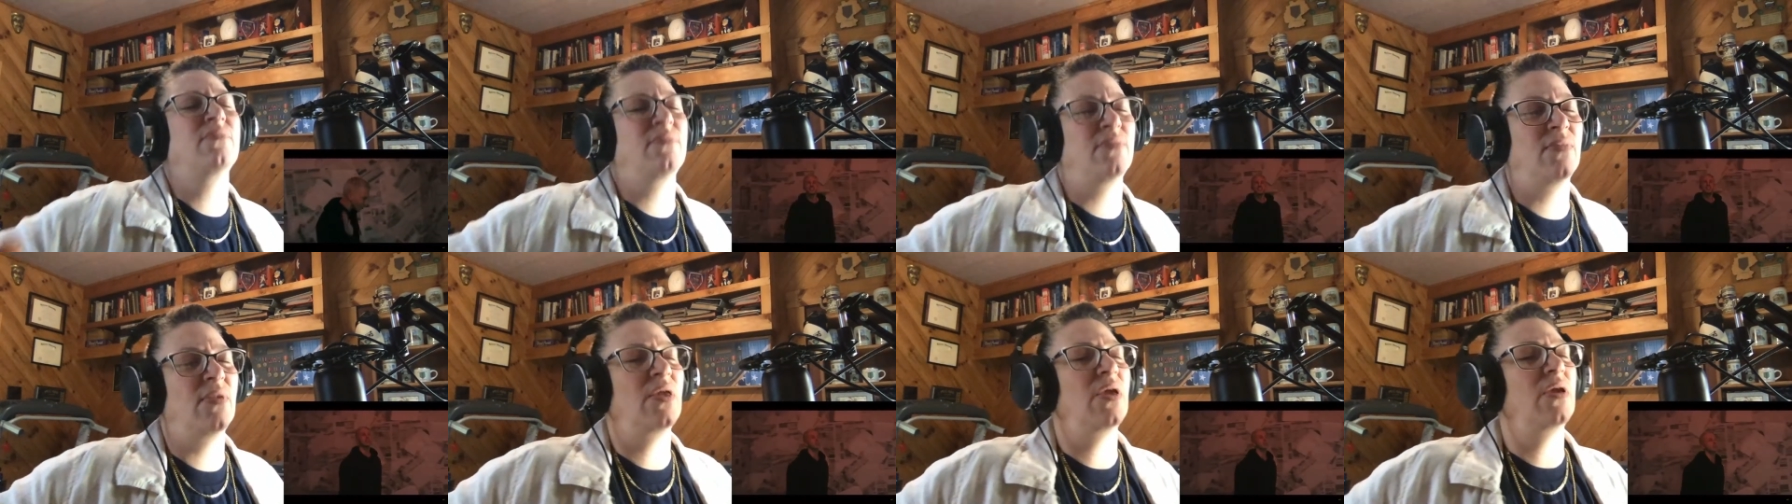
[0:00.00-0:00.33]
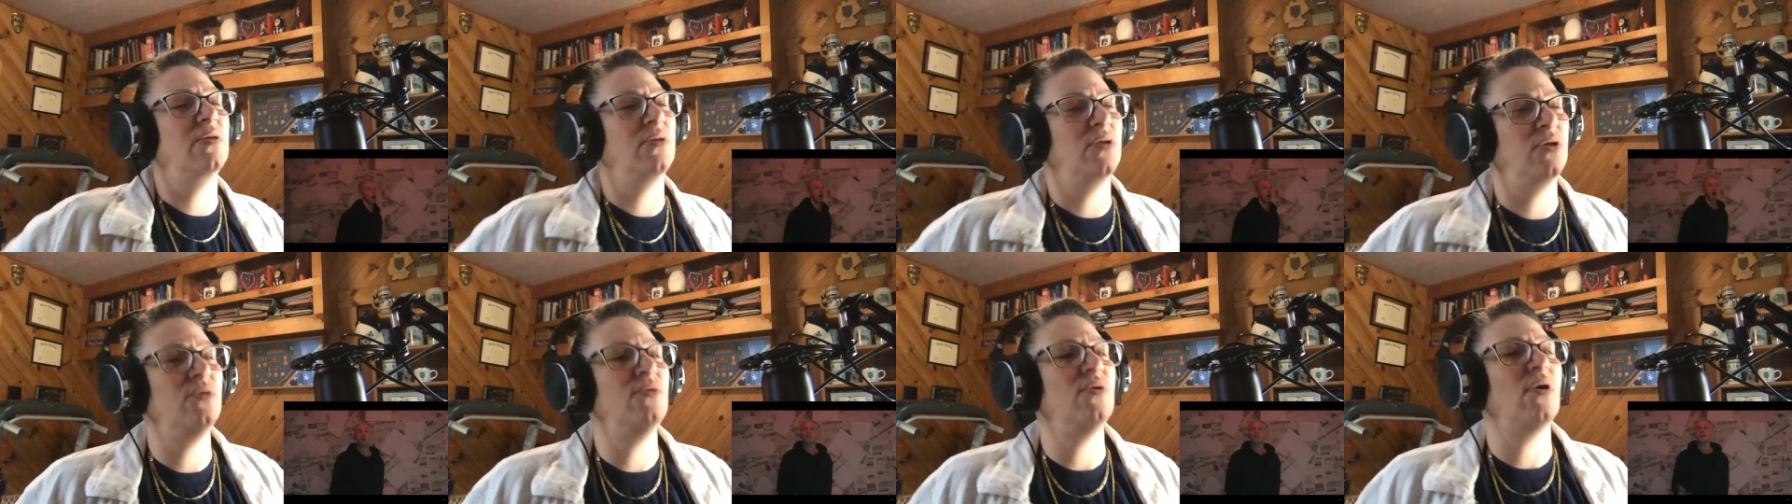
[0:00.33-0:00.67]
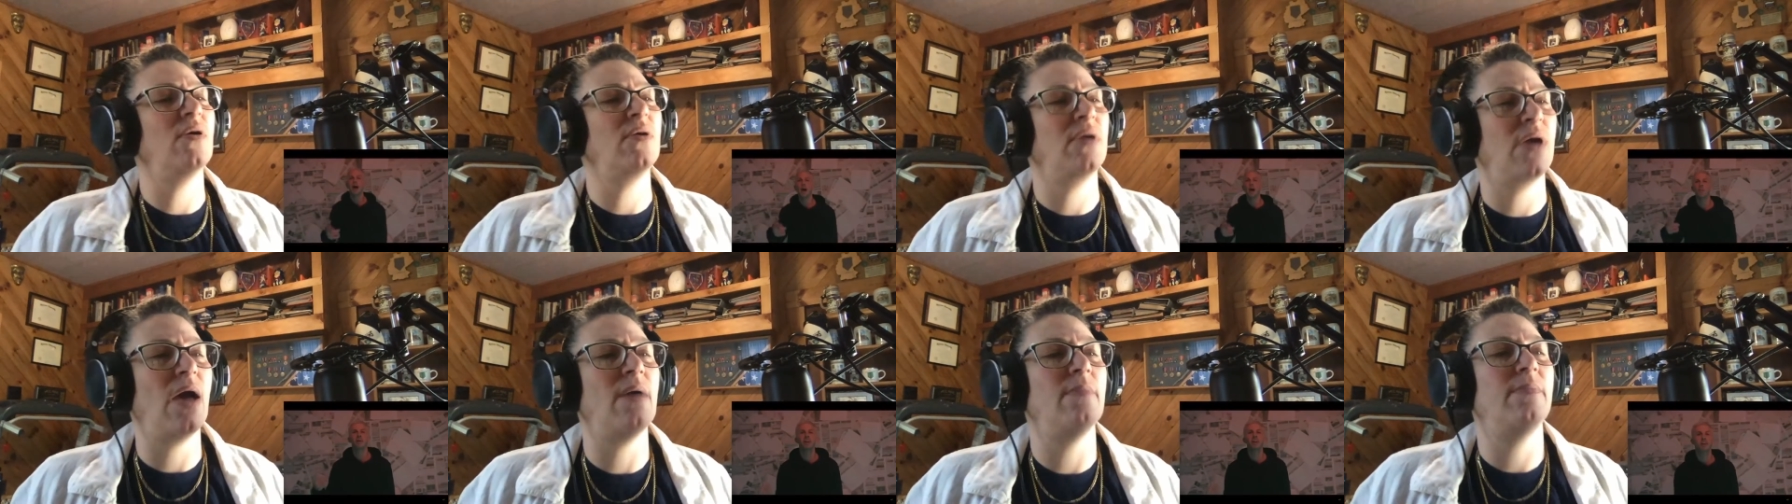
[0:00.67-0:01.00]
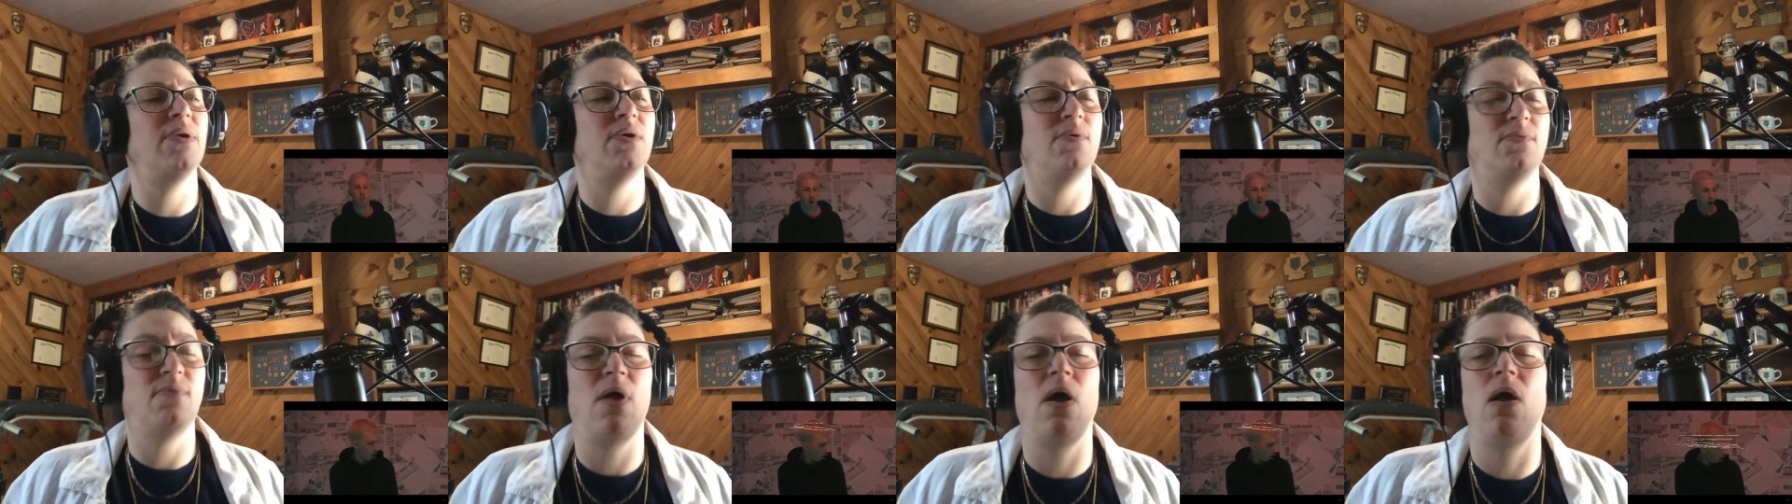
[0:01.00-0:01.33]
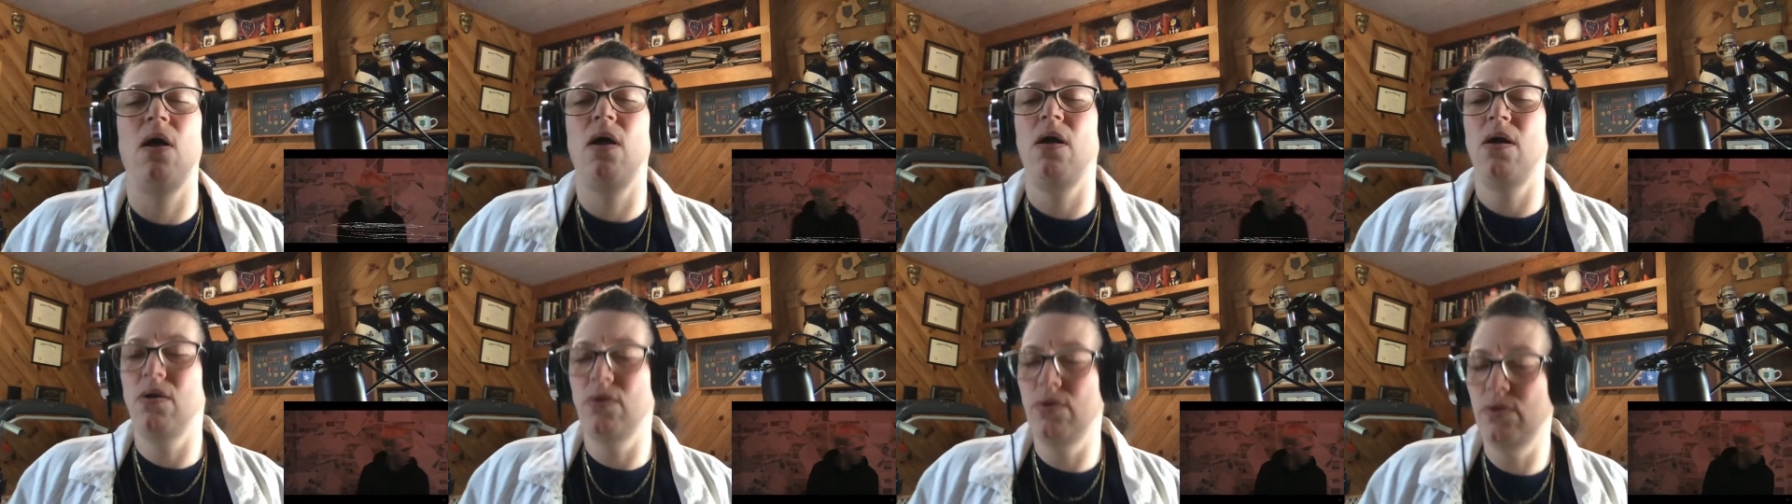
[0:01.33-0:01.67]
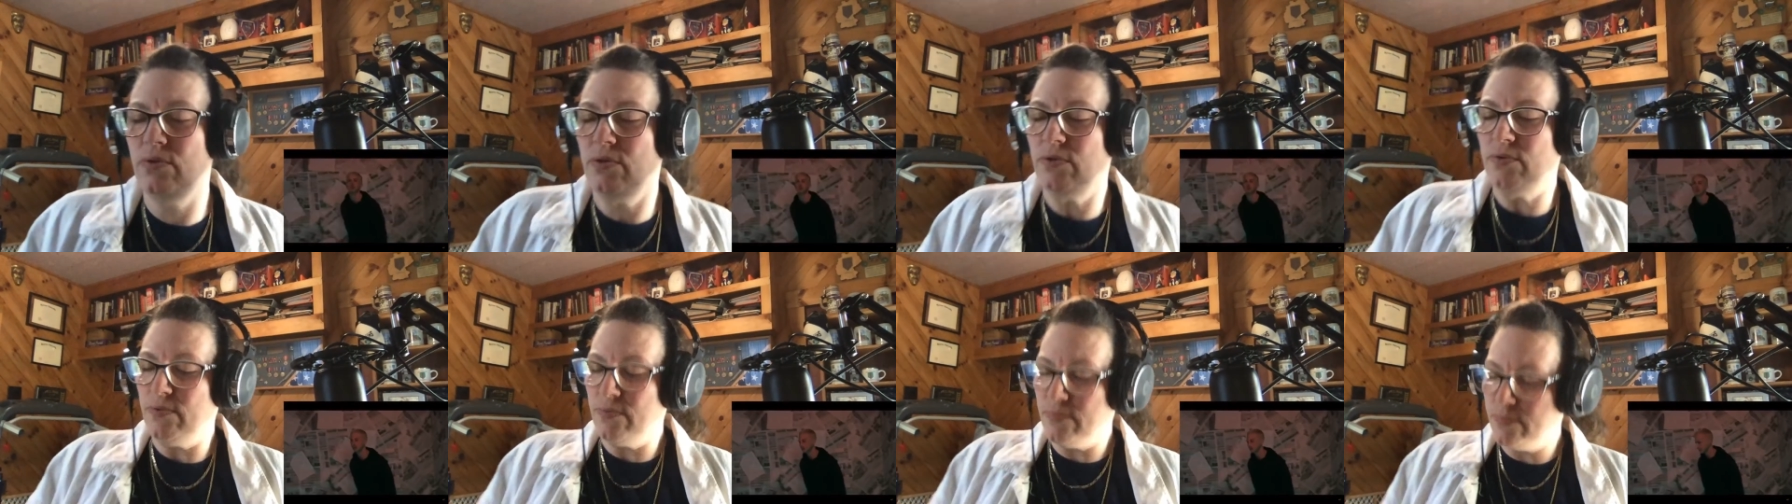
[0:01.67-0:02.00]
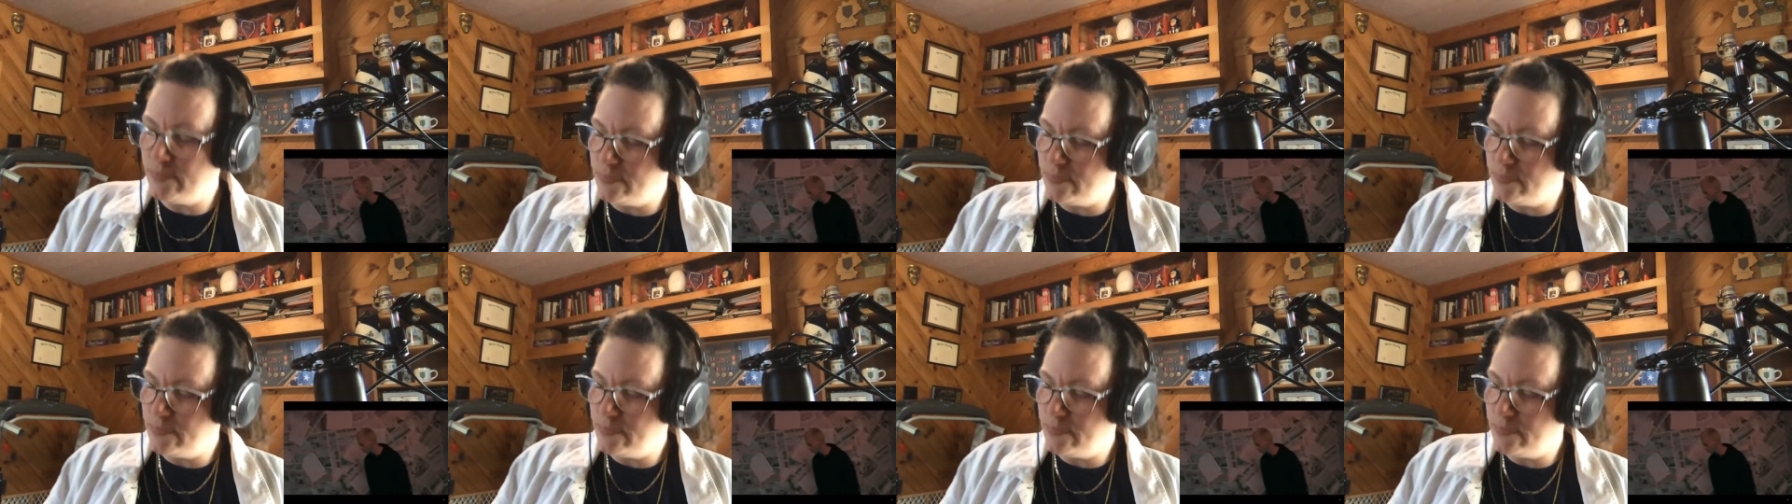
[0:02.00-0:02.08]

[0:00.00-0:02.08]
I think y'all got me wrong